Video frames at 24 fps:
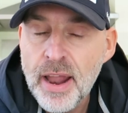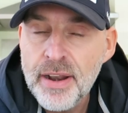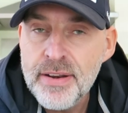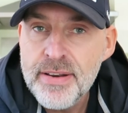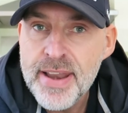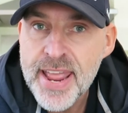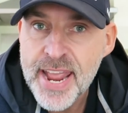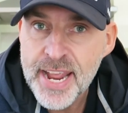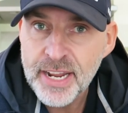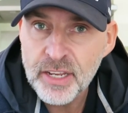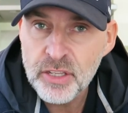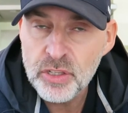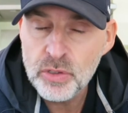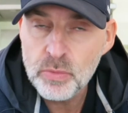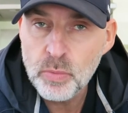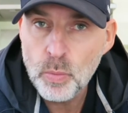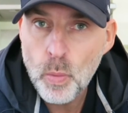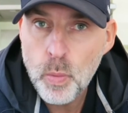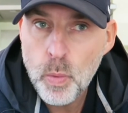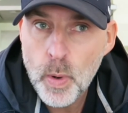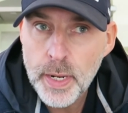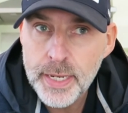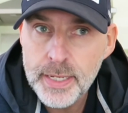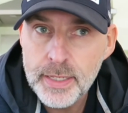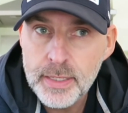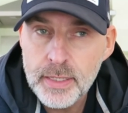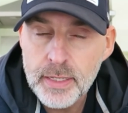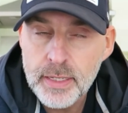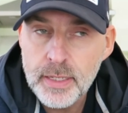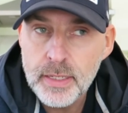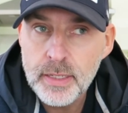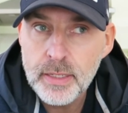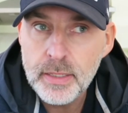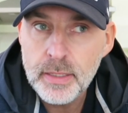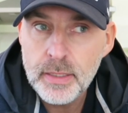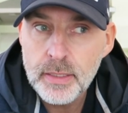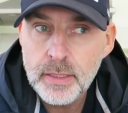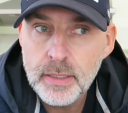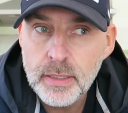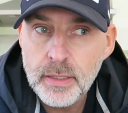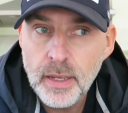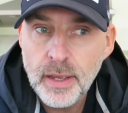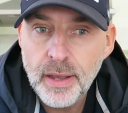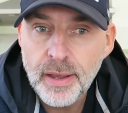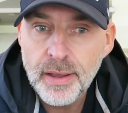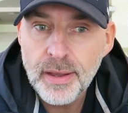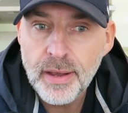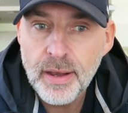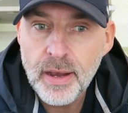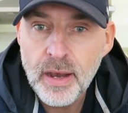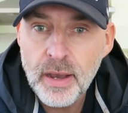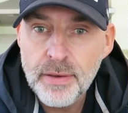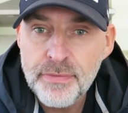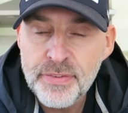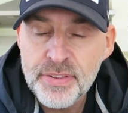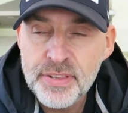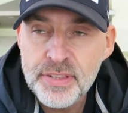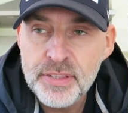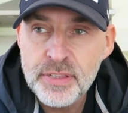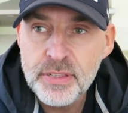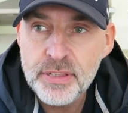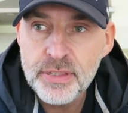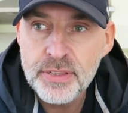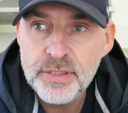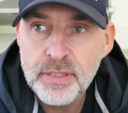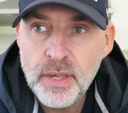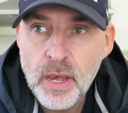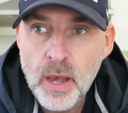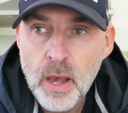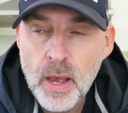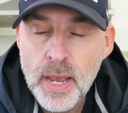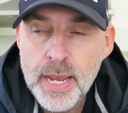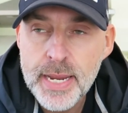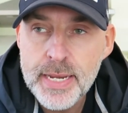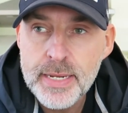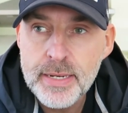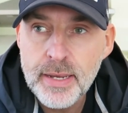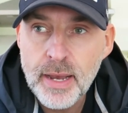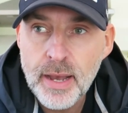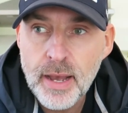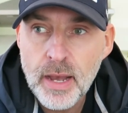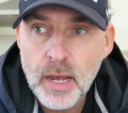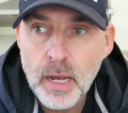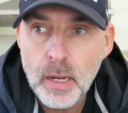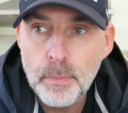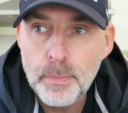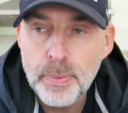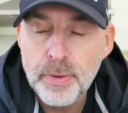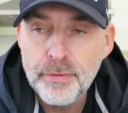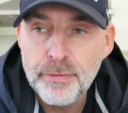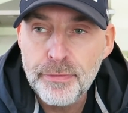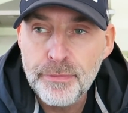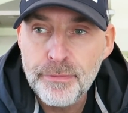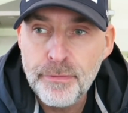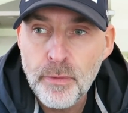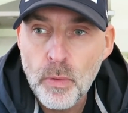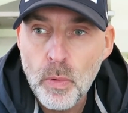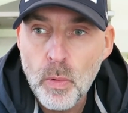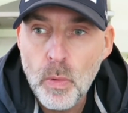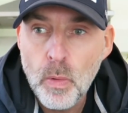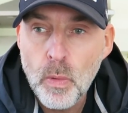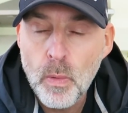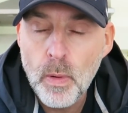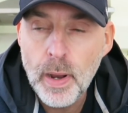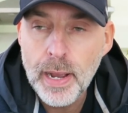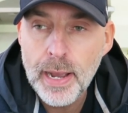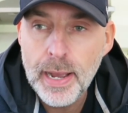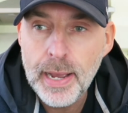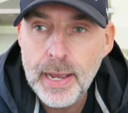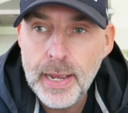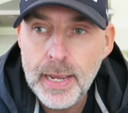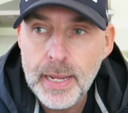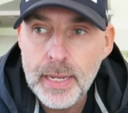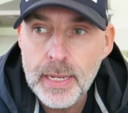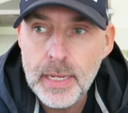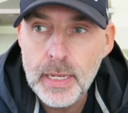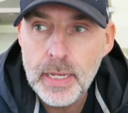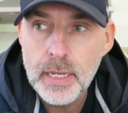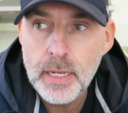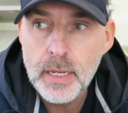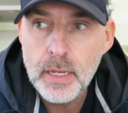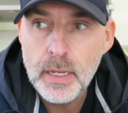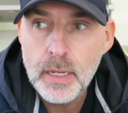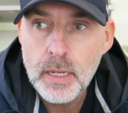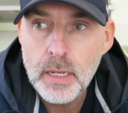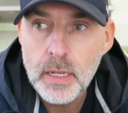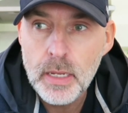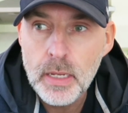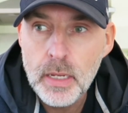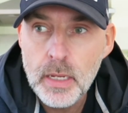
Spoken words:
next week I've signed up for a